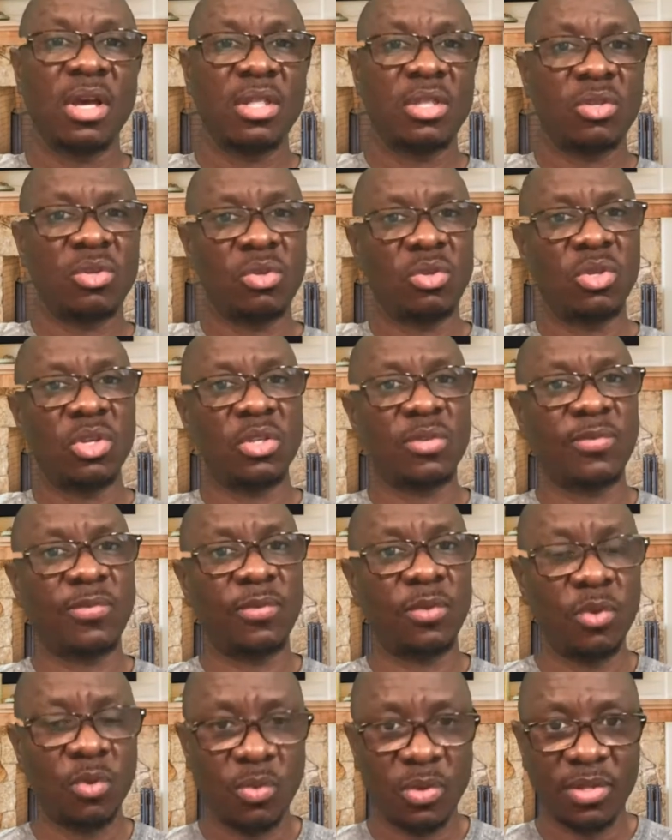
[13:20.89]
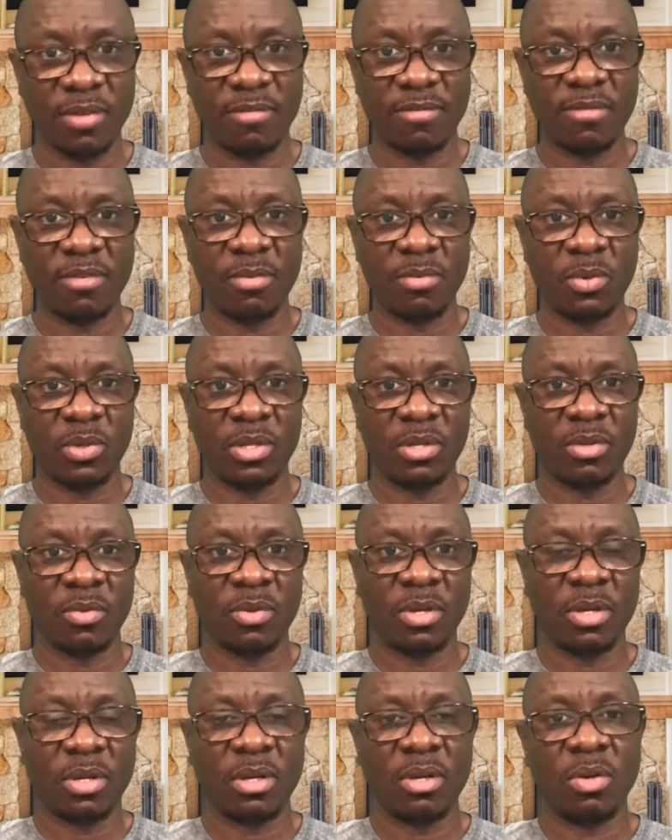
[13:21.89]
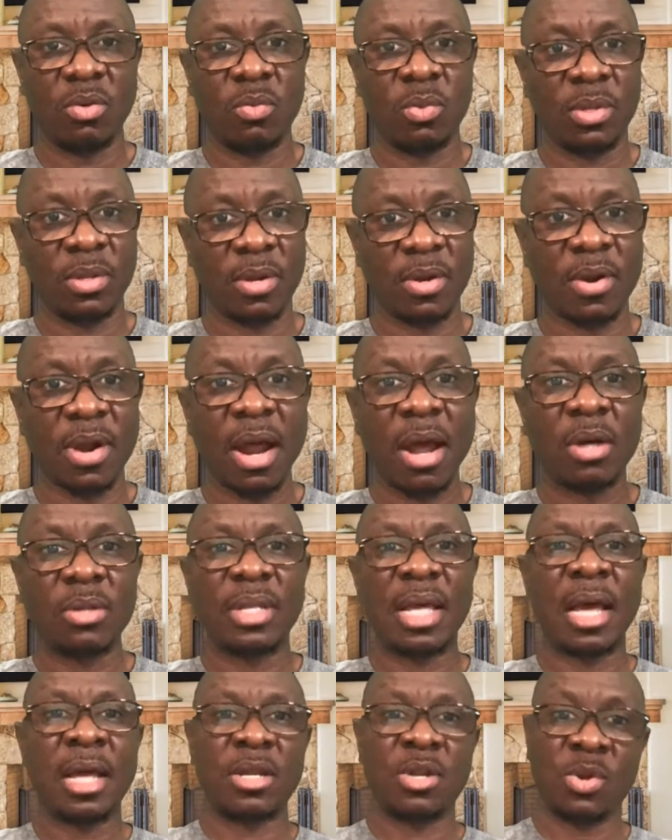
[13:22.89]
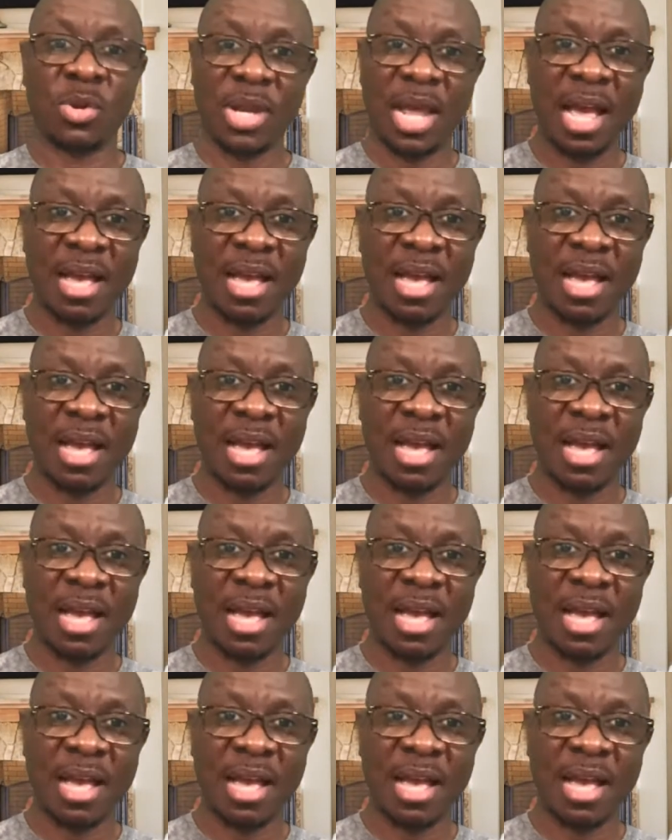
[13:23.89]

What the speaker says: Do you just flow with the crowd and not